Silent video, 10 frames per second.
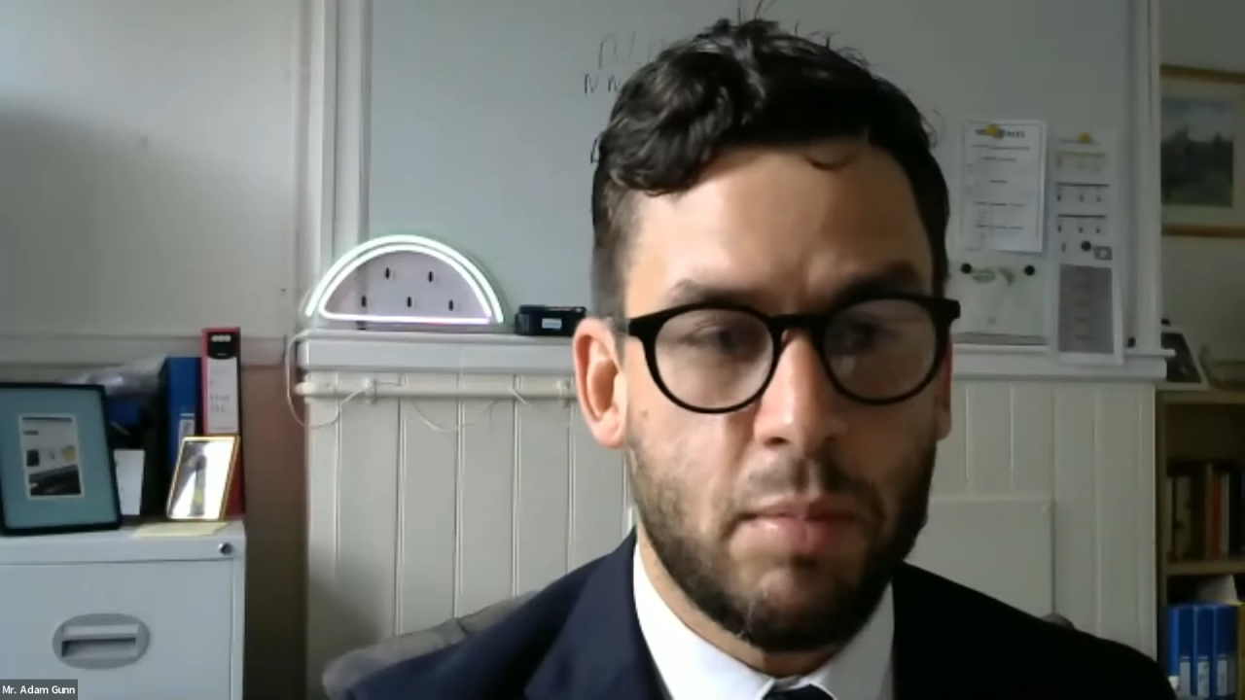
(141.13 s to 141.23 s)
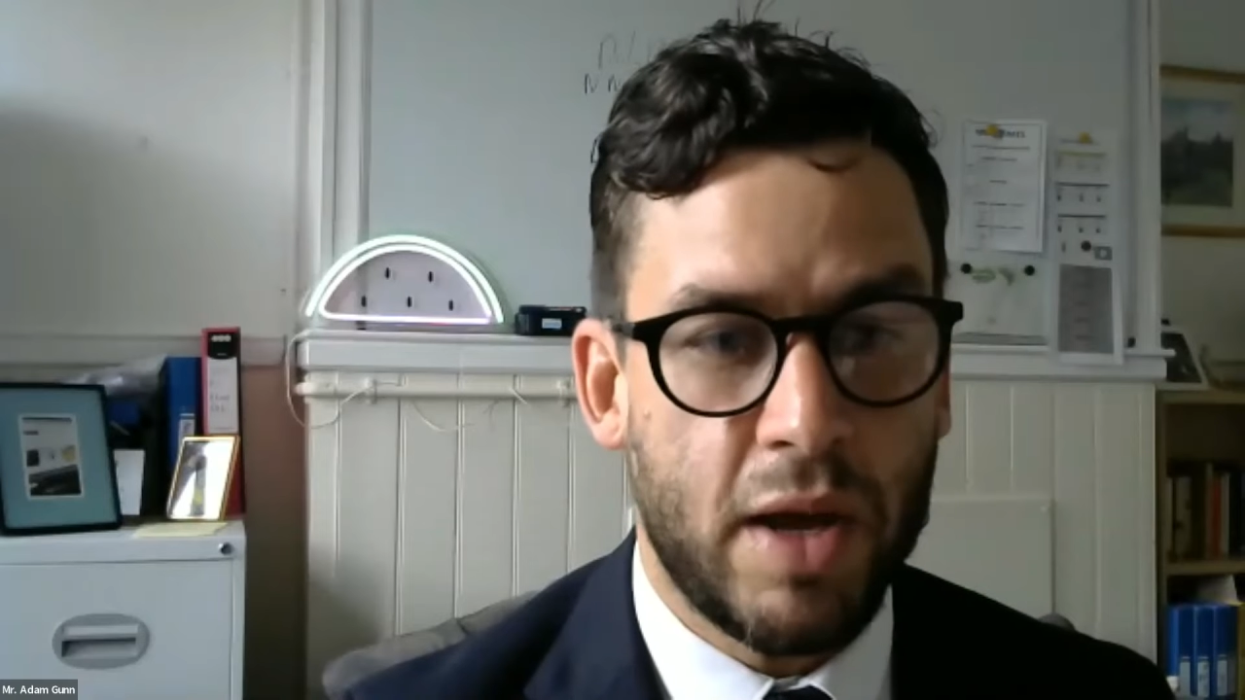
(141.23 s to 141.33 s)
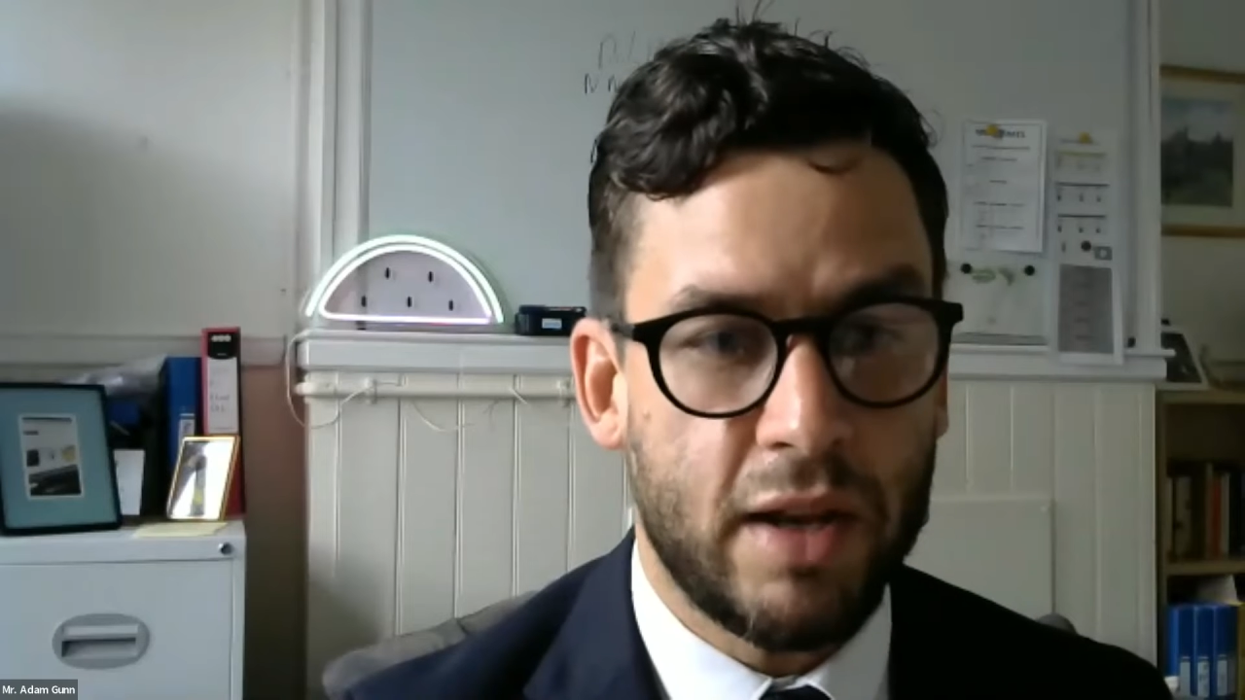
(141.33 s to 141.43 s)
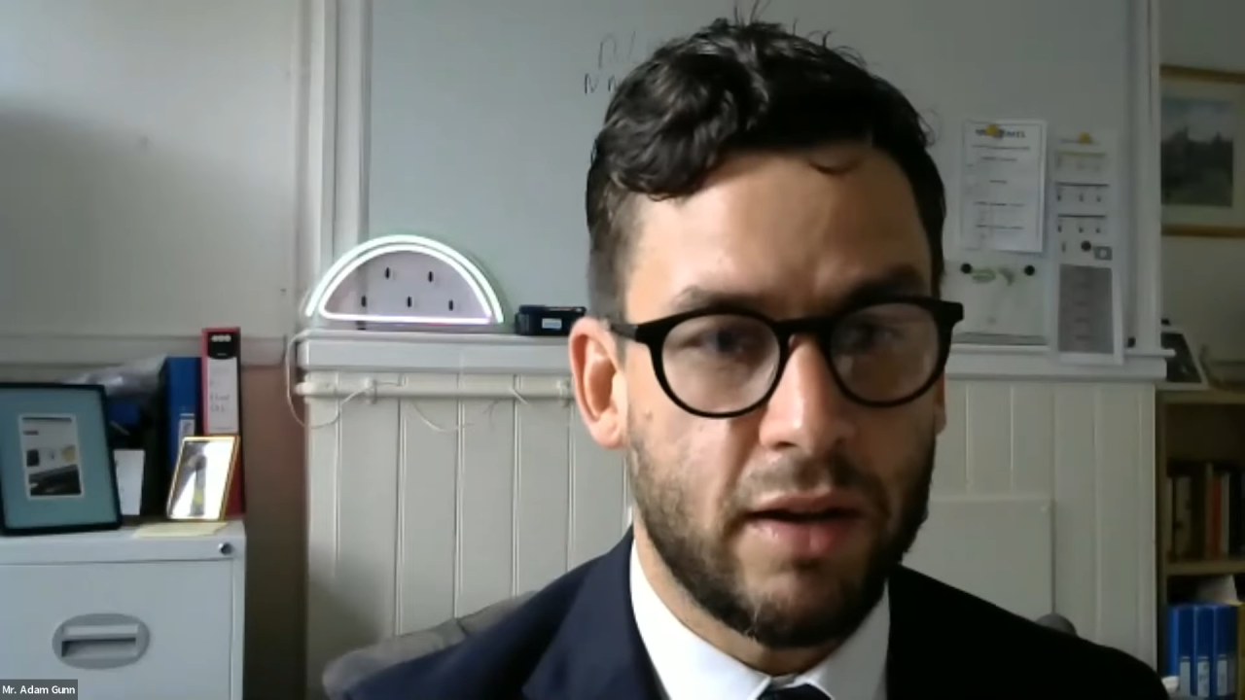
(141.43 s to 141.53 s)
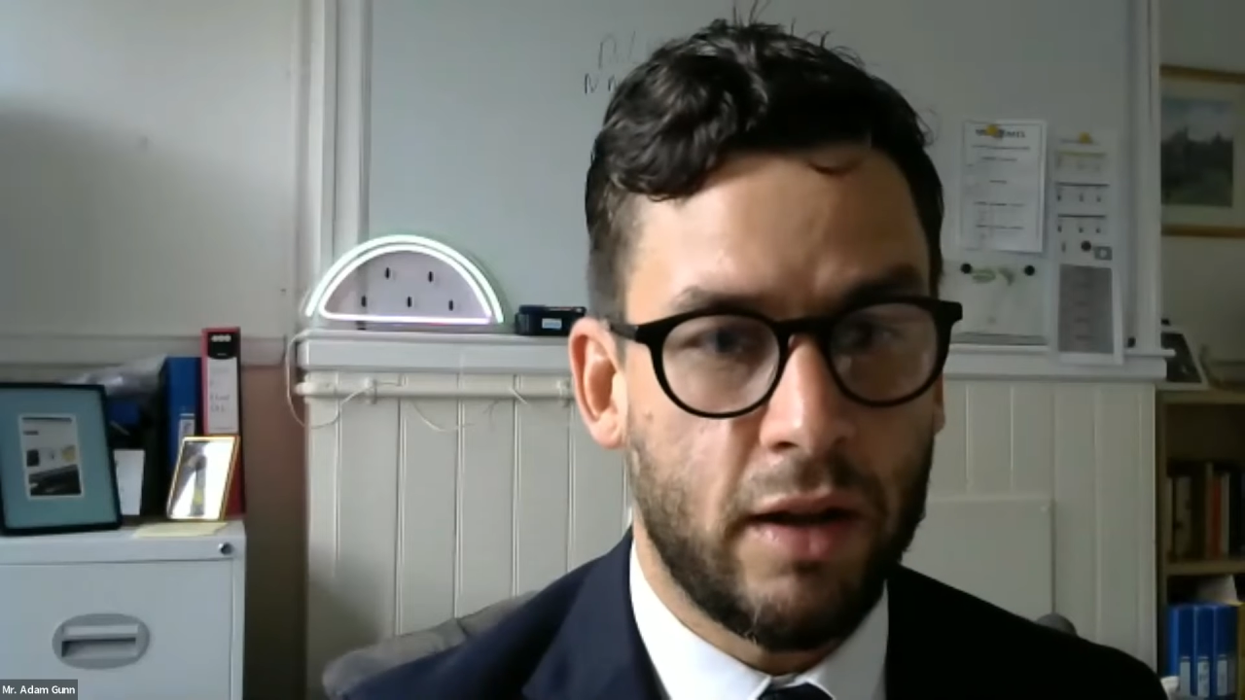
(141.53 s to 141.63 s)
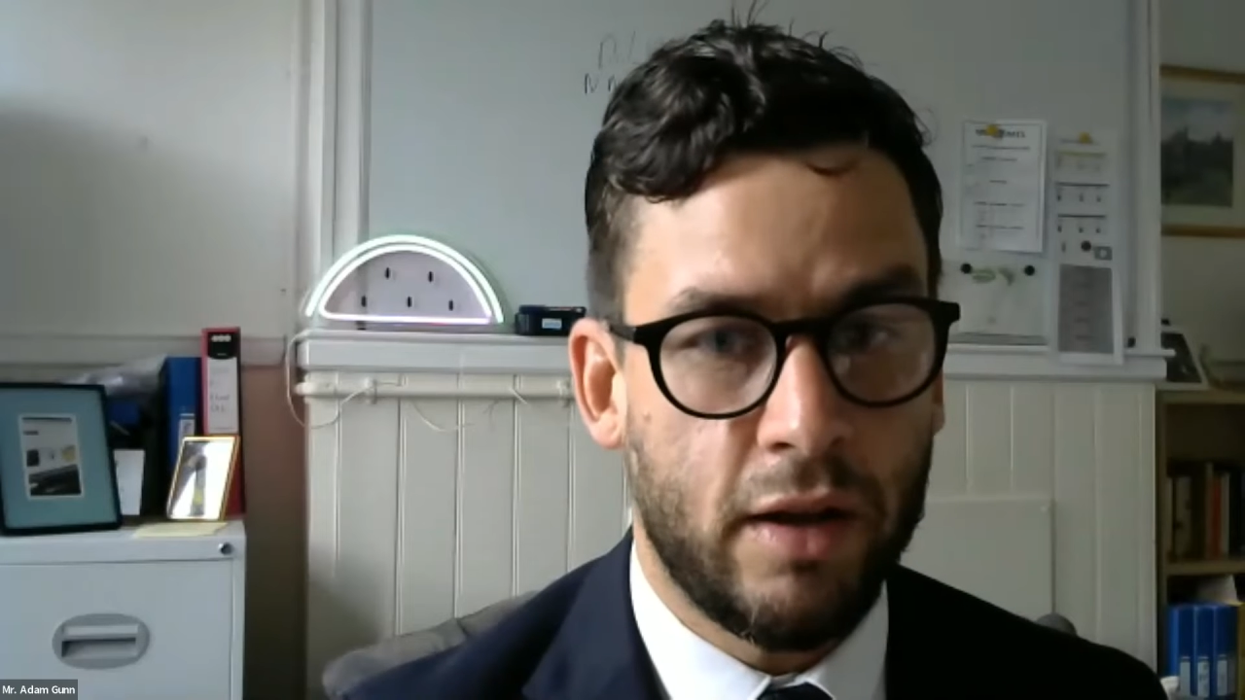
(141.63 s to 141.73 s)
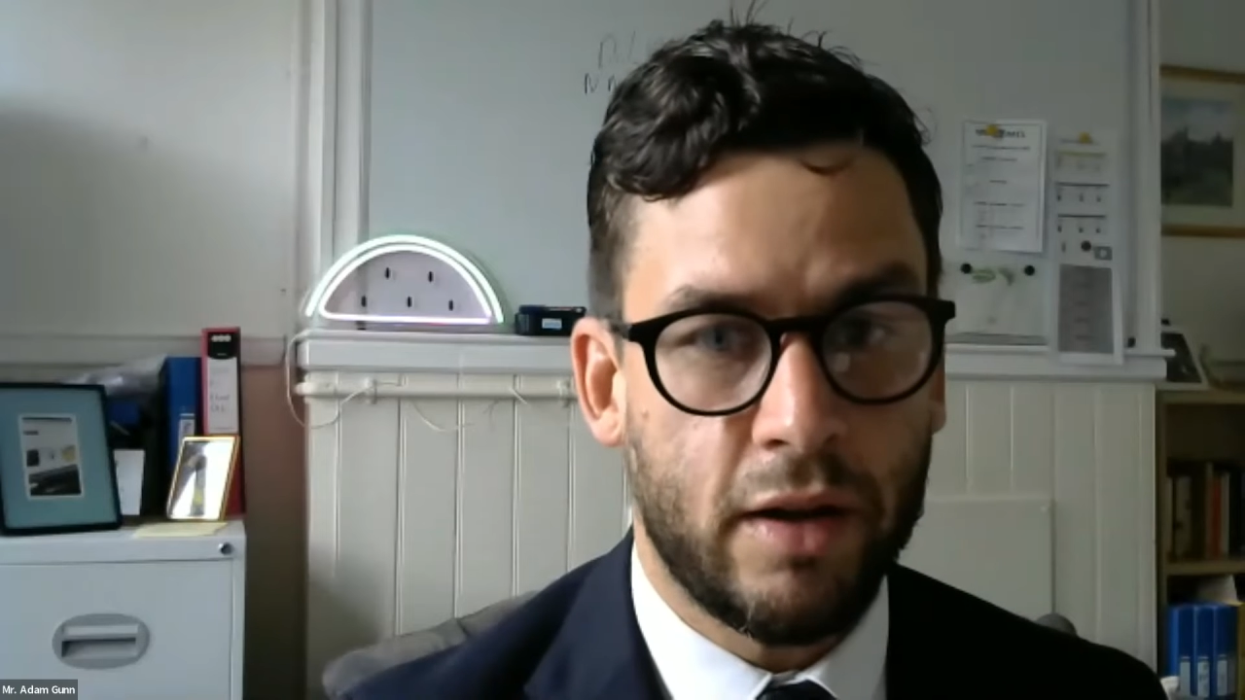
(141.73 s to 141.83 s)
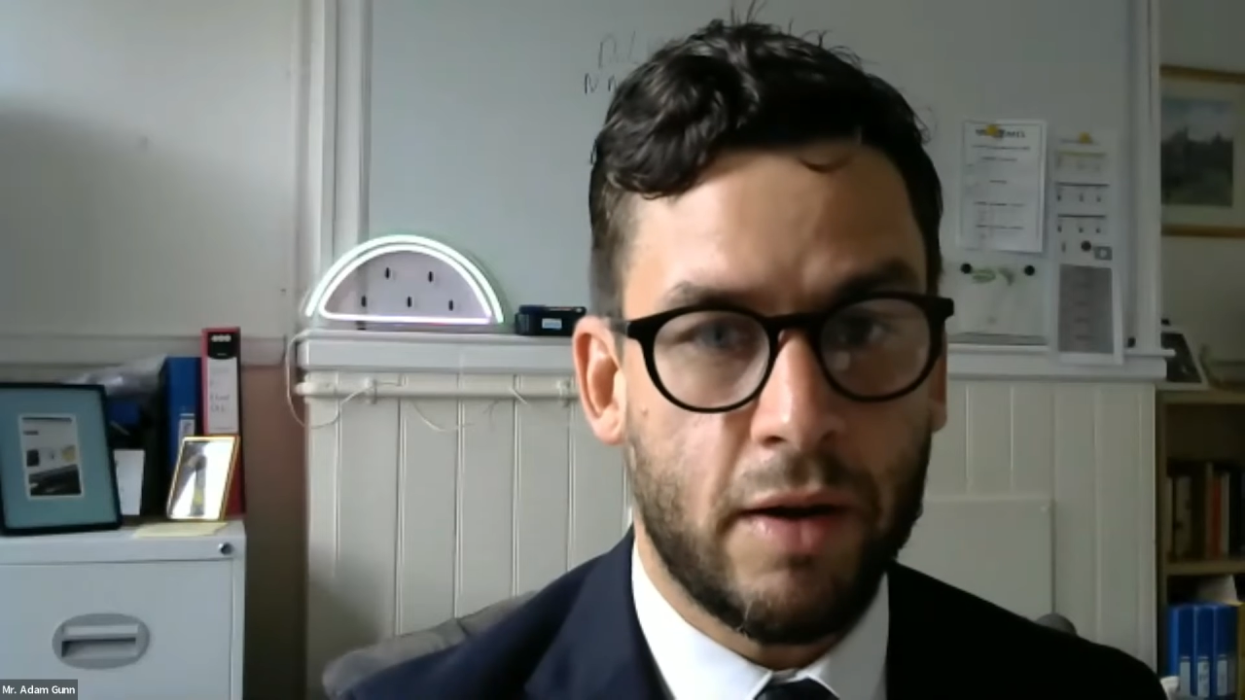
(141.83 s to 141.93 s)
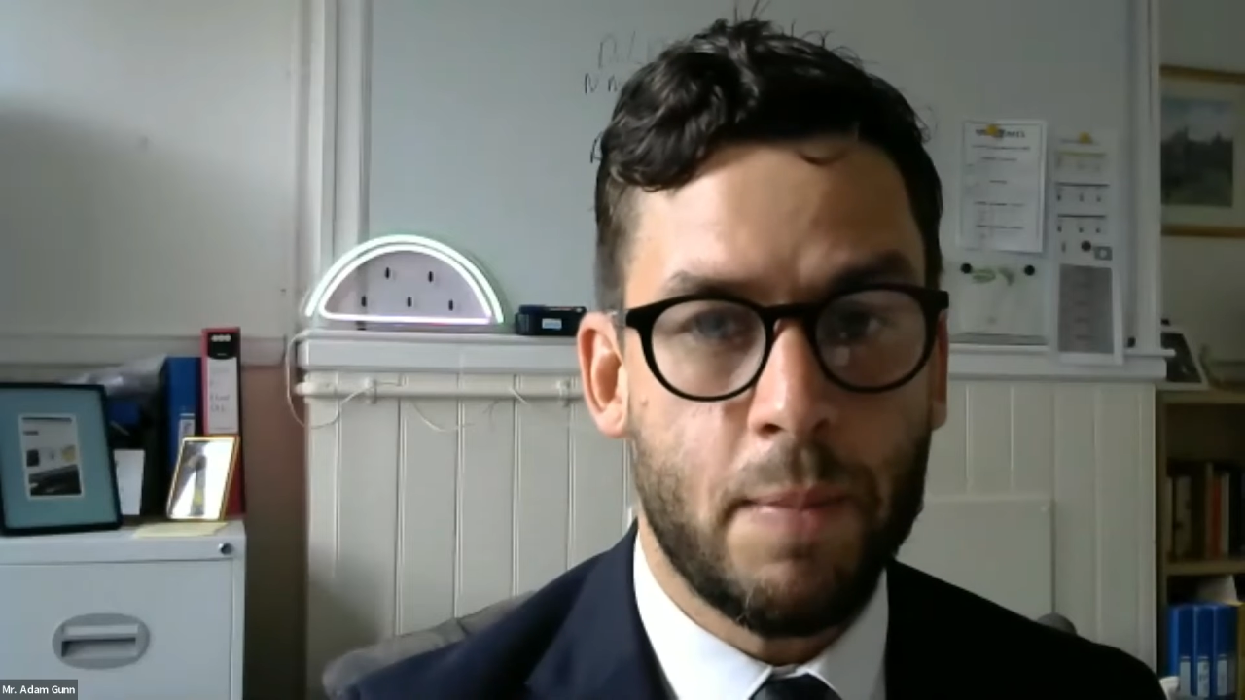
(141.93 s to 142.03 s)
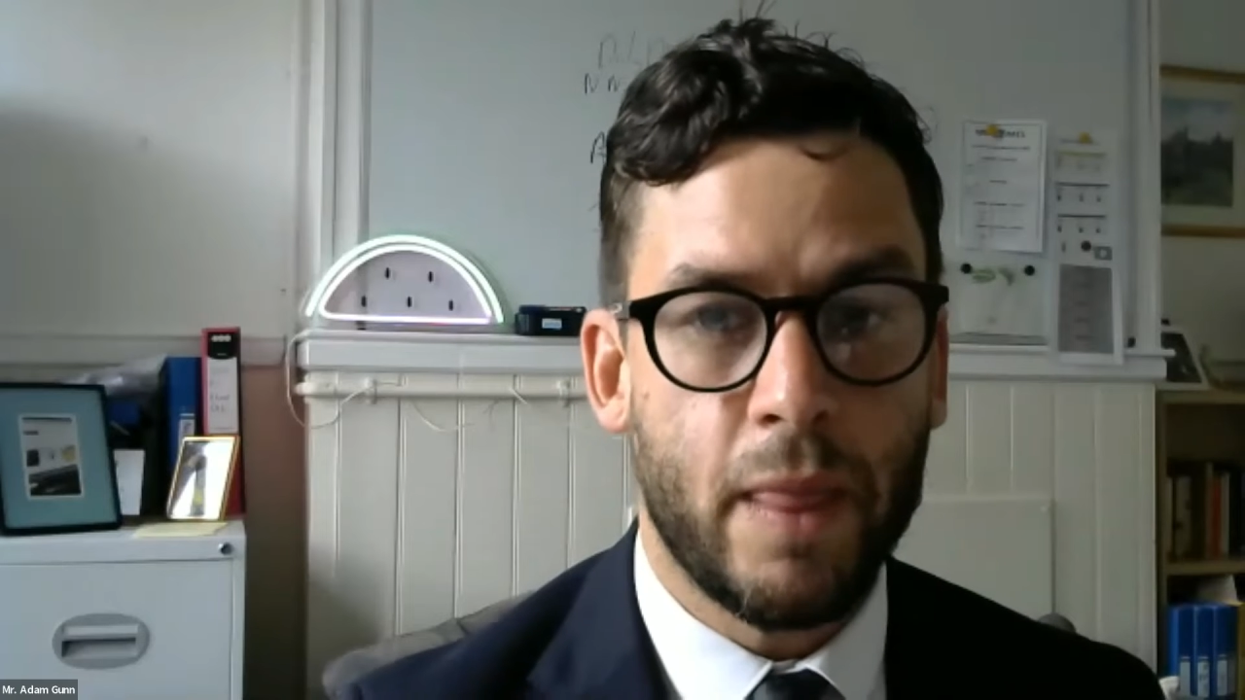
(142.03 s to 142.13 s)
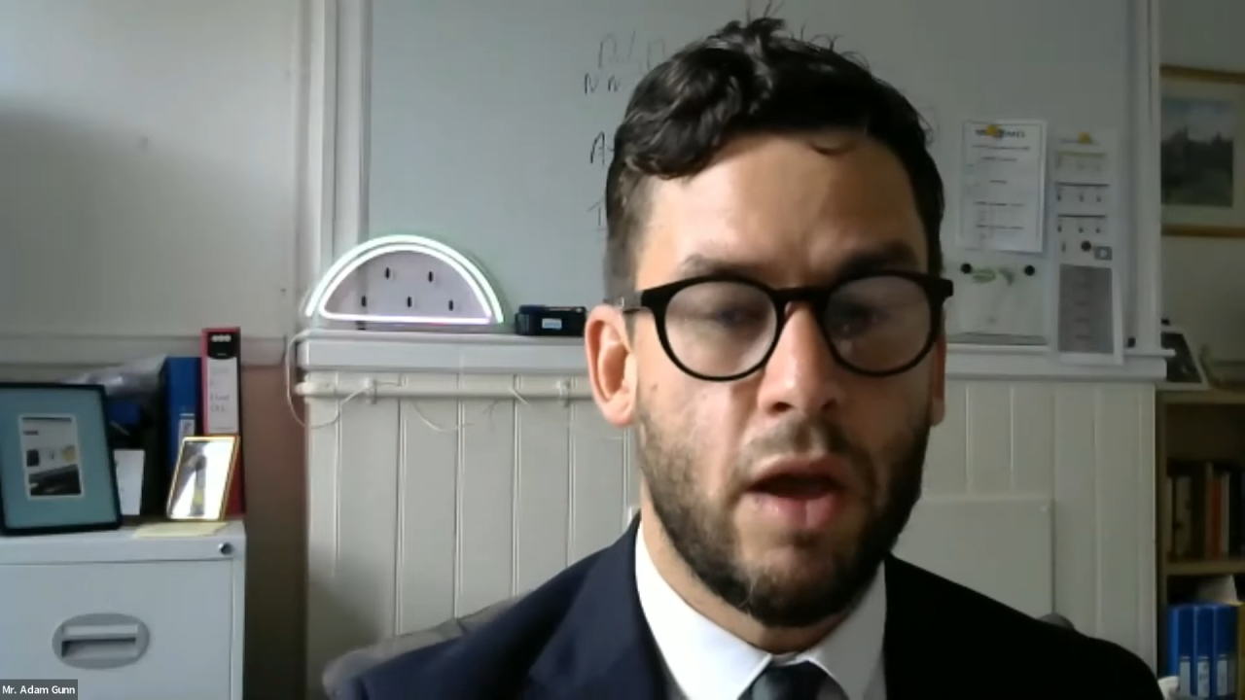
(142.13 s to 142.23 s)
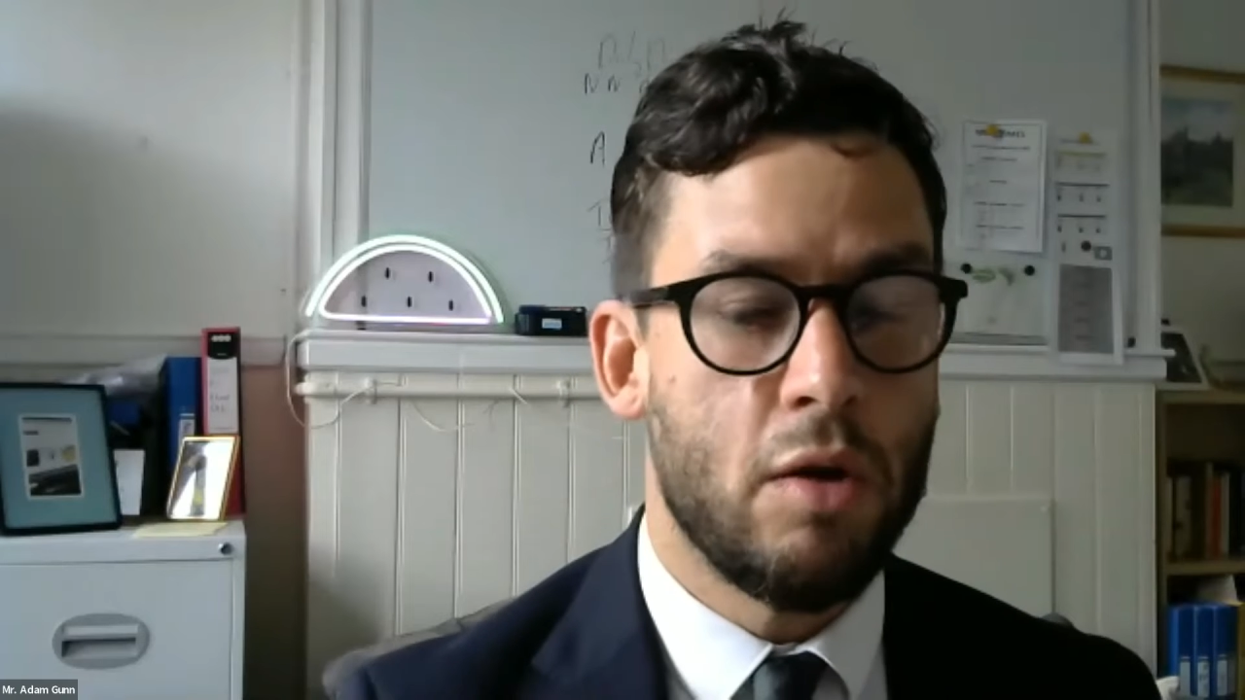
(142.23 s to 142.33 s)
independent learner,